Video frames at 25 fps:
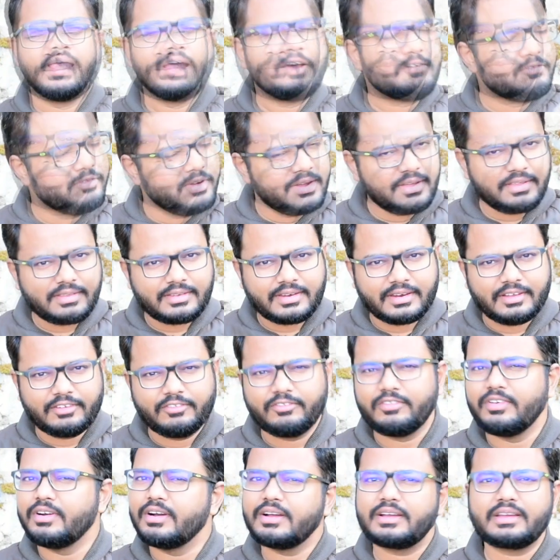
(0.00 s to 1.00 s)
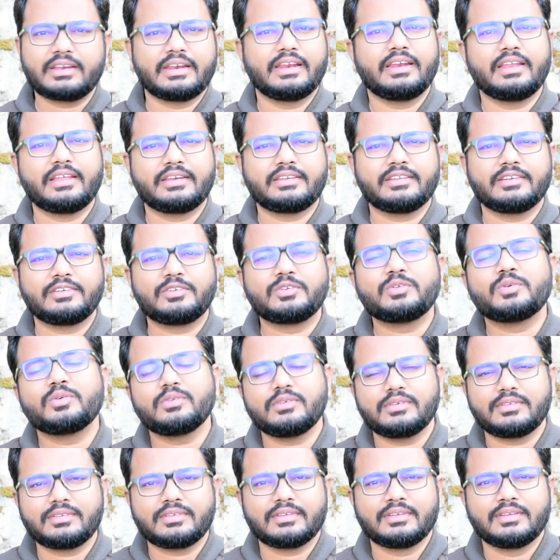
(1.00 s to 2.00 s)
First, work-related tools.
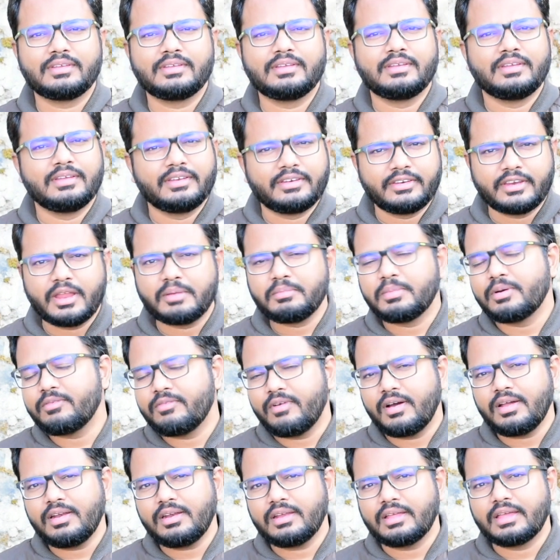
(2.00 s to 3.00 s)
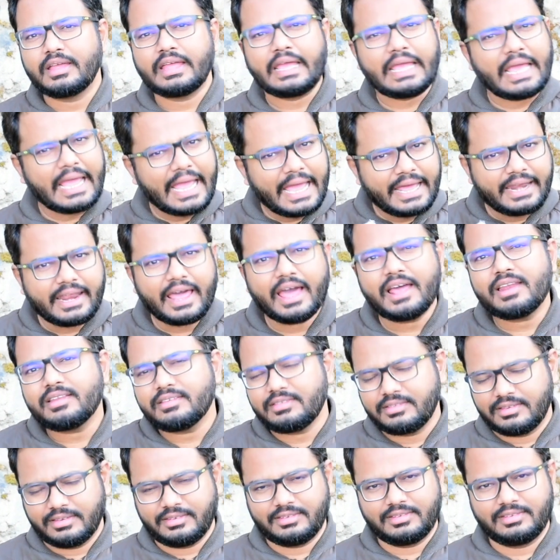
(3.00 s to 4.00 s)
Number one,
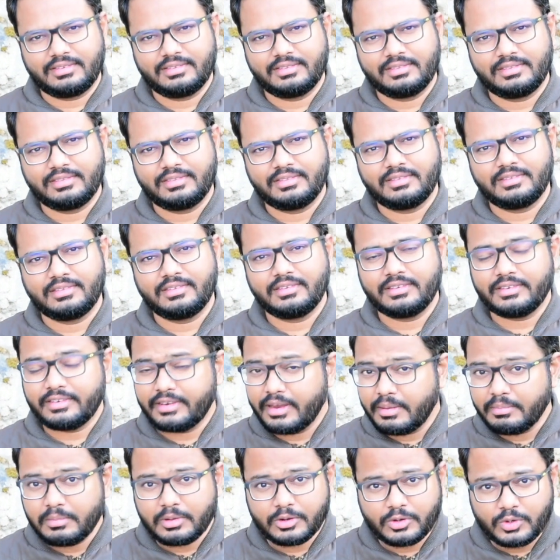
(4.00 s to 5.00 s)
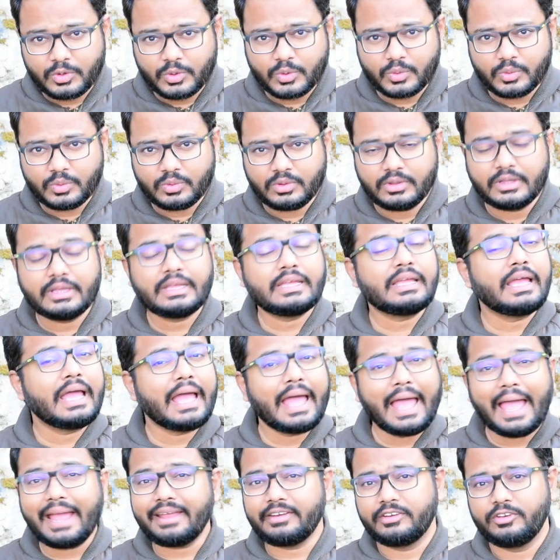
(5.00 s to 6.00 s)
analysis. Number two,
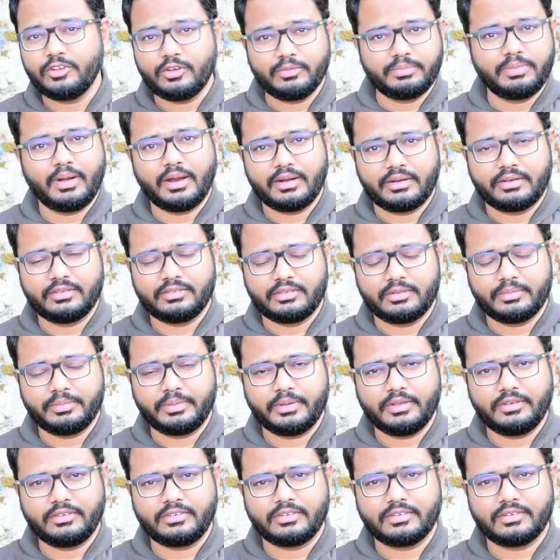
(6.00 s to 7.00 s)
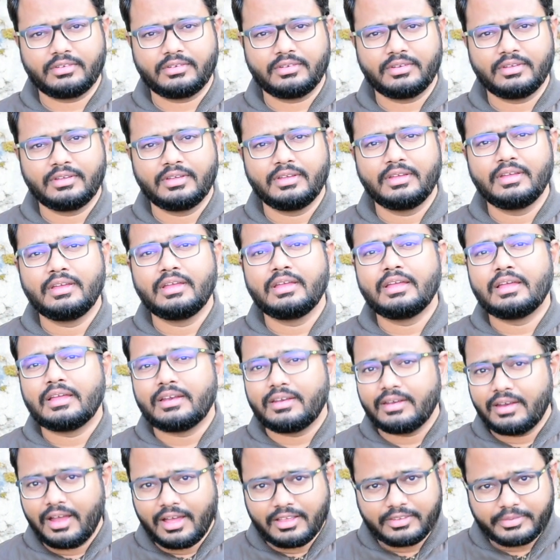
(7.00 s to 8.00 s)
active participation.
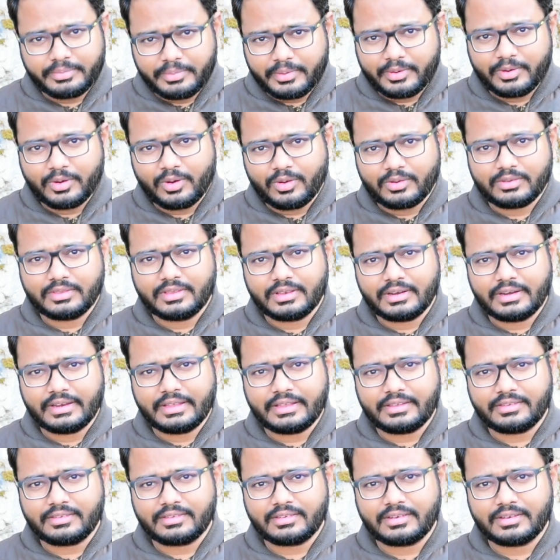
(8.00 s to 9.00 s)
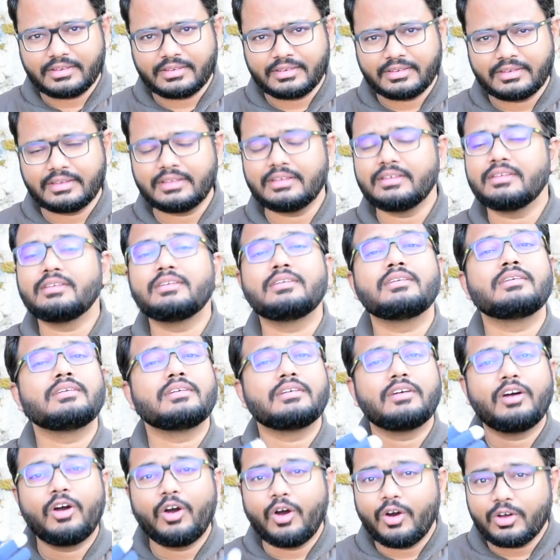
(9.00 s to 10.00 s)
Last but not the least,
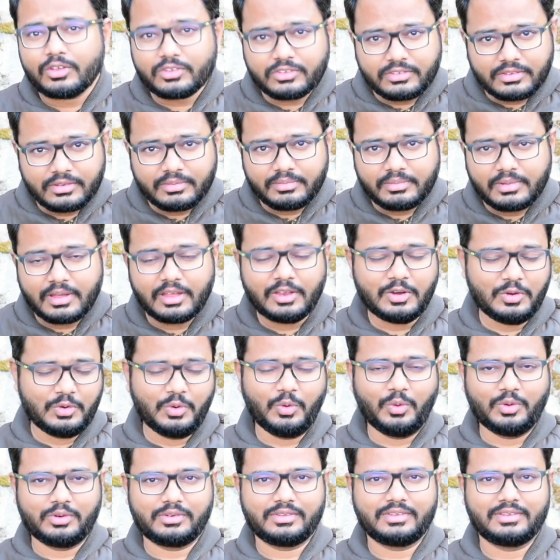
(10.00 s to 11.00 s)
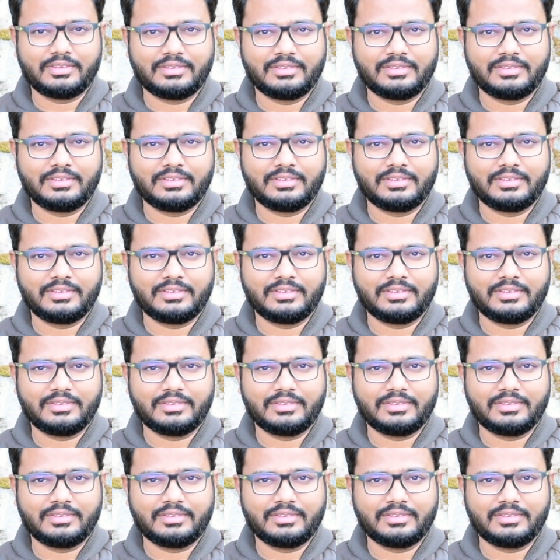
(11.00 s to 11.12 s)
awesome notes.